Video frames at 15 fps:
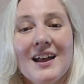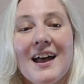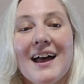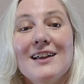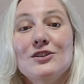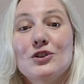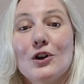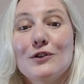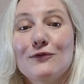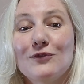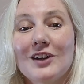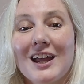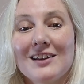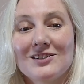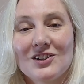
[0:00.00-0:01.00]
and don't
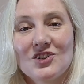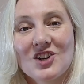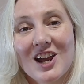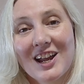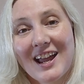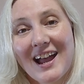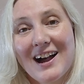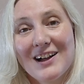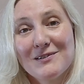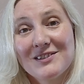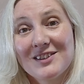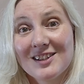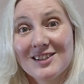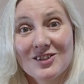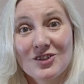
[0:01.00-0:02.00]
forget to check out
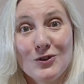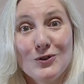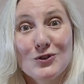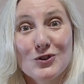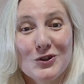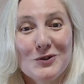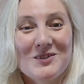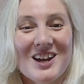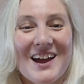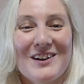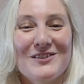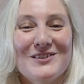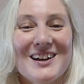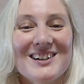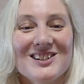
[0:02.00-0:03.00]
this YouTube
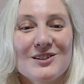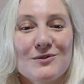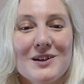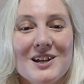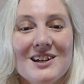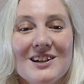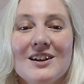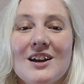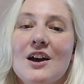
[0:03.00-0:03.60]
channel next week.